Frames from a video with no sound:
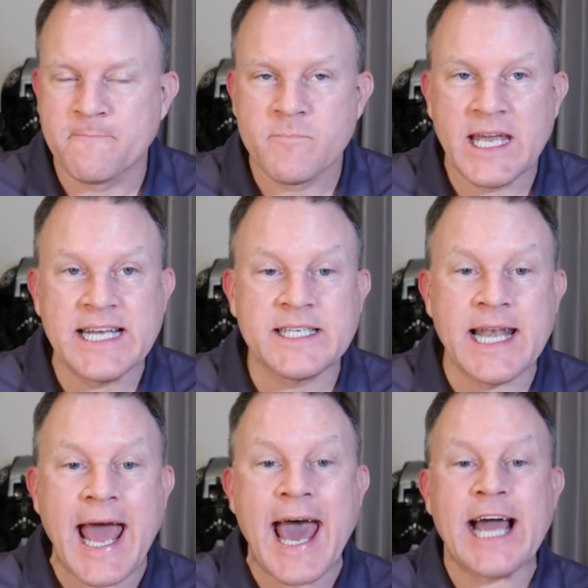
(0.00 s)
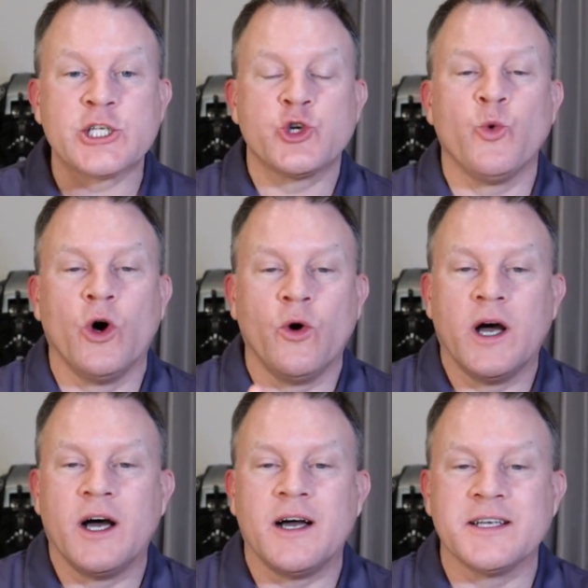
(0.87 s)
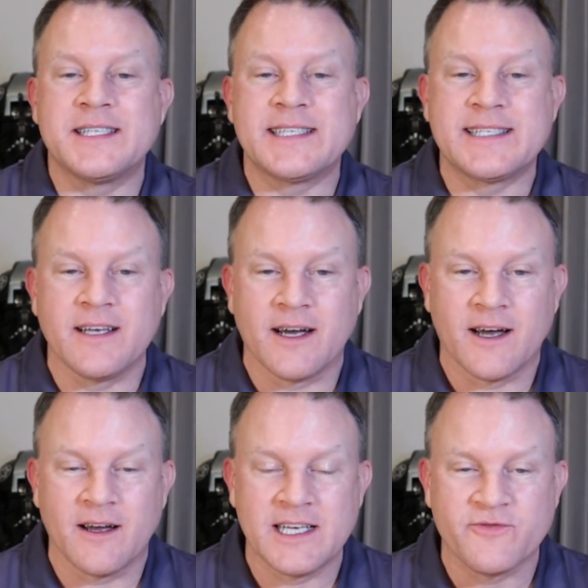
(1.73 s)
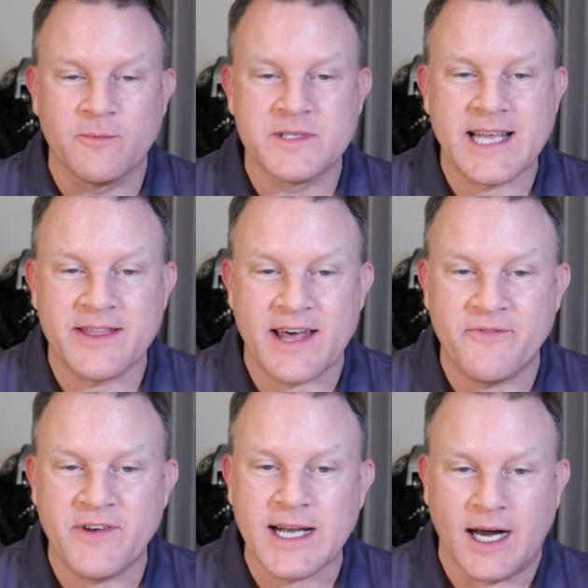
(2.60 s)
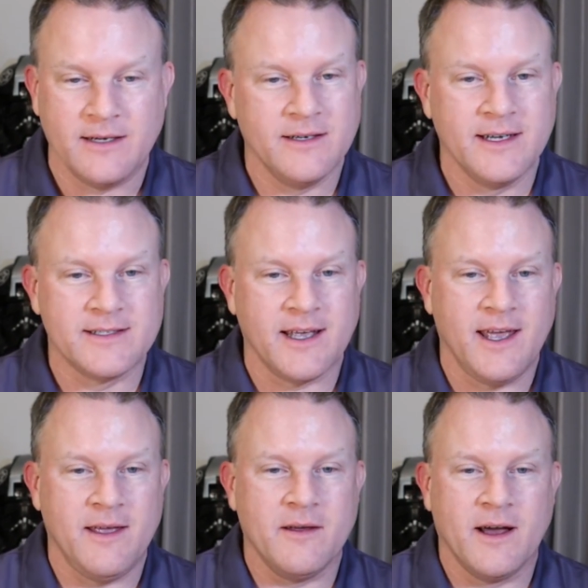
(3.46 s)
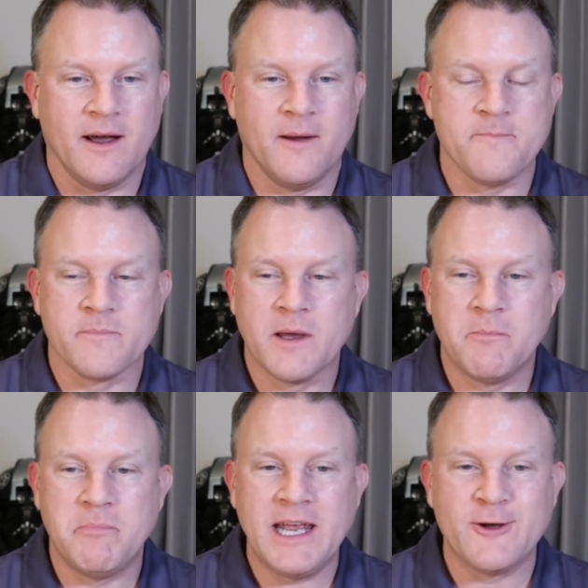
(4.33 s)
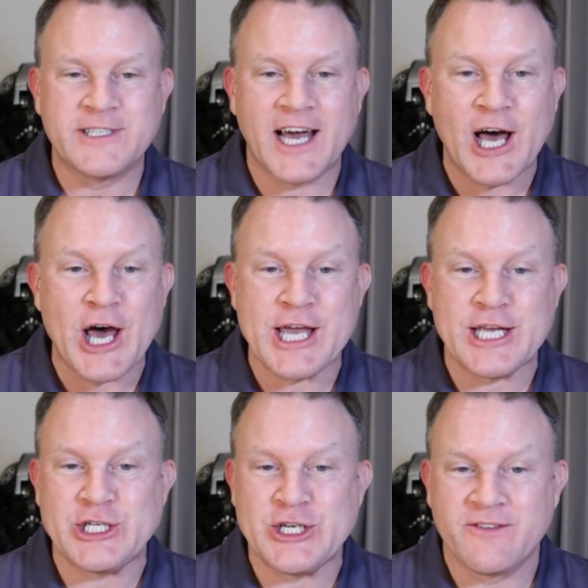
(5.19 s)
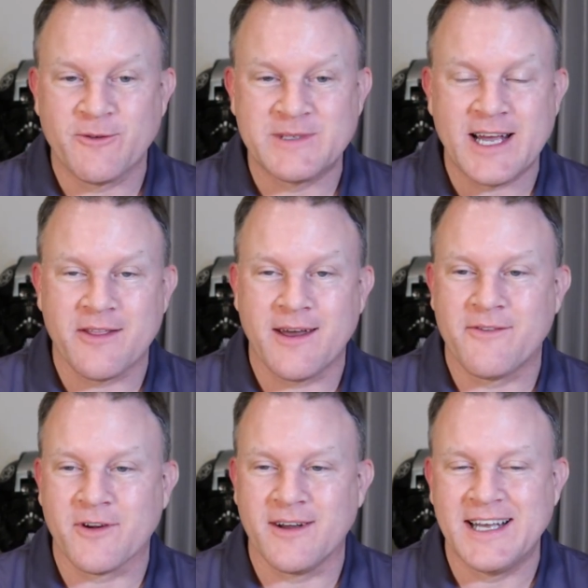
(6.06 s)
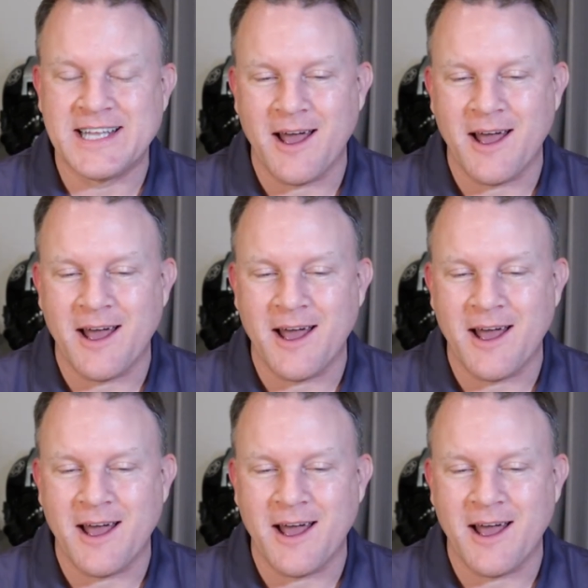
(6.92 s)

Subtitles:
it's an actual, it's from South Africa. It's a Pinotage from South Africa. It's